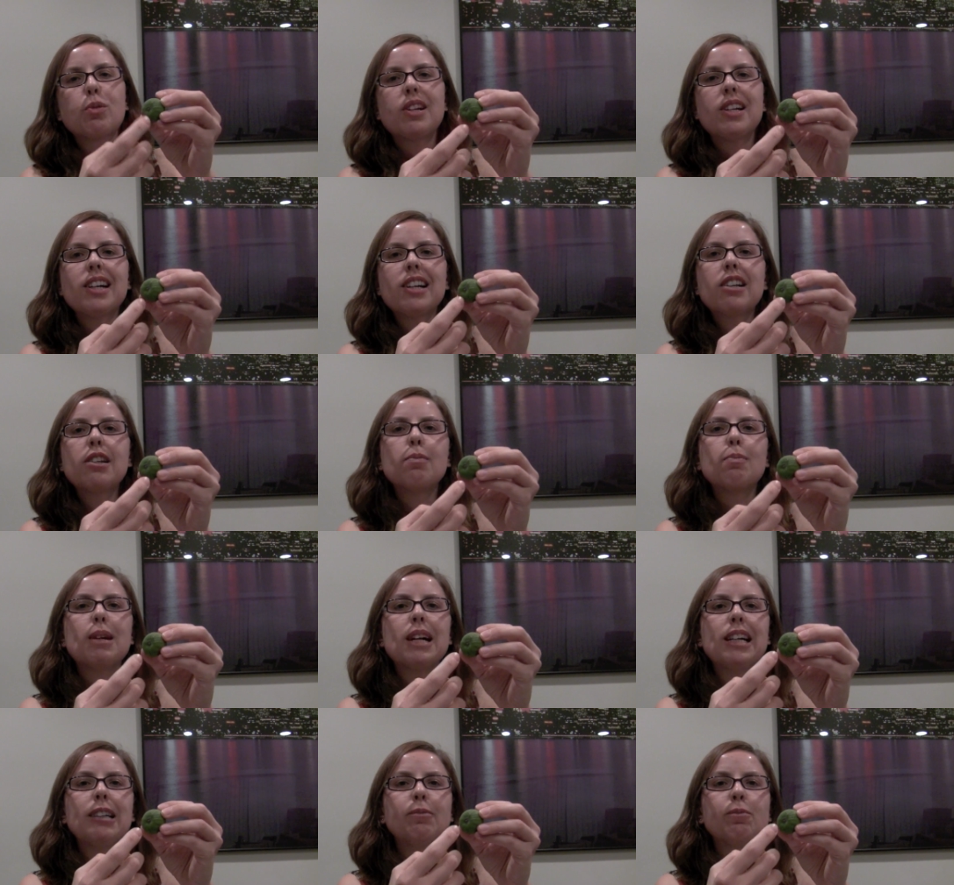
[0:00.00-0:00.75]

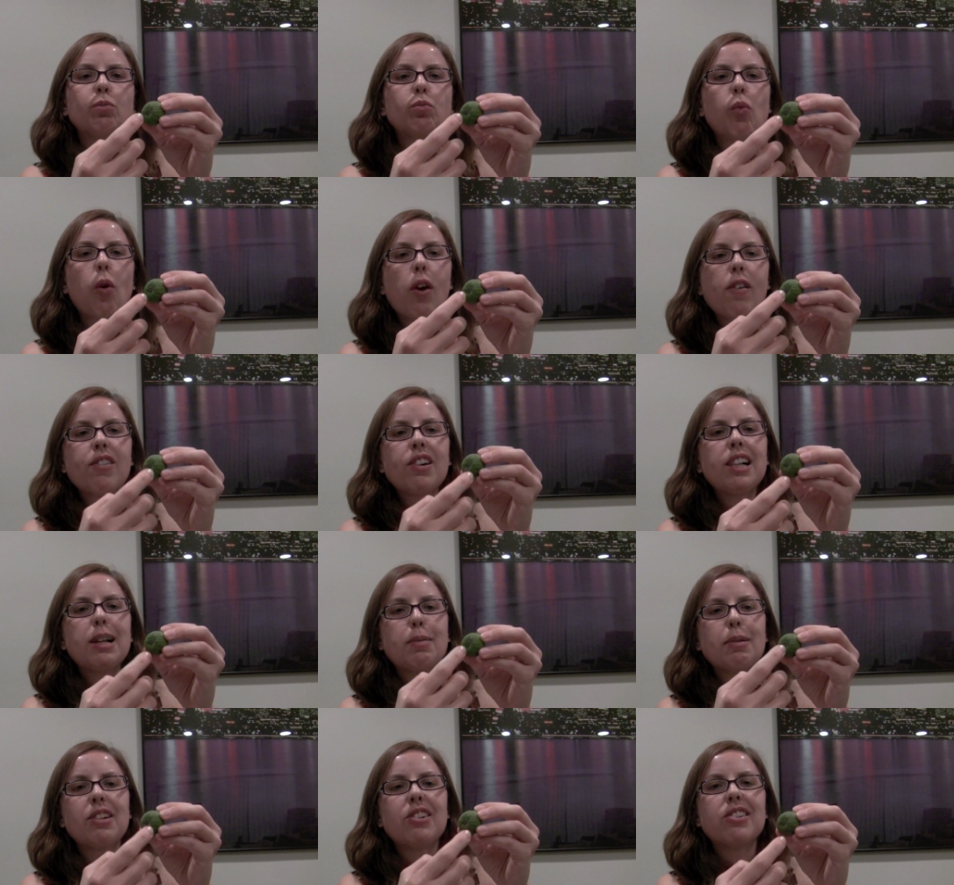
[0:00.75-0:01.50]
protected by
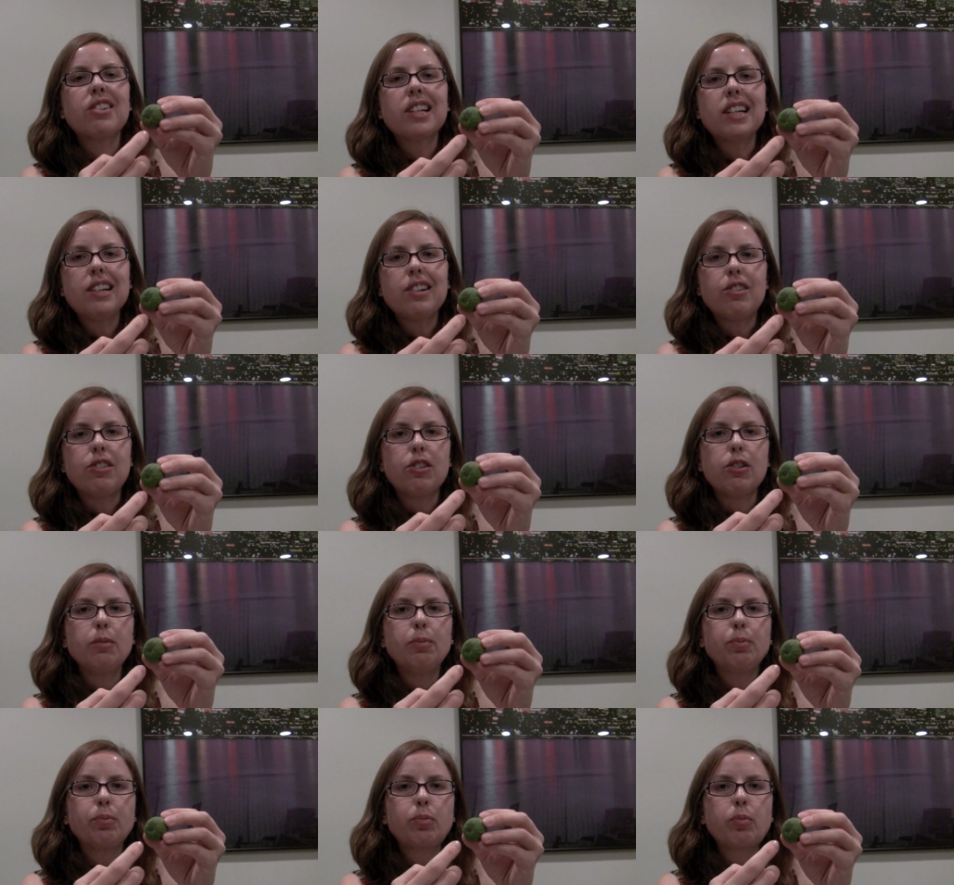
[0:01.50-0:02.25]
overlapping scales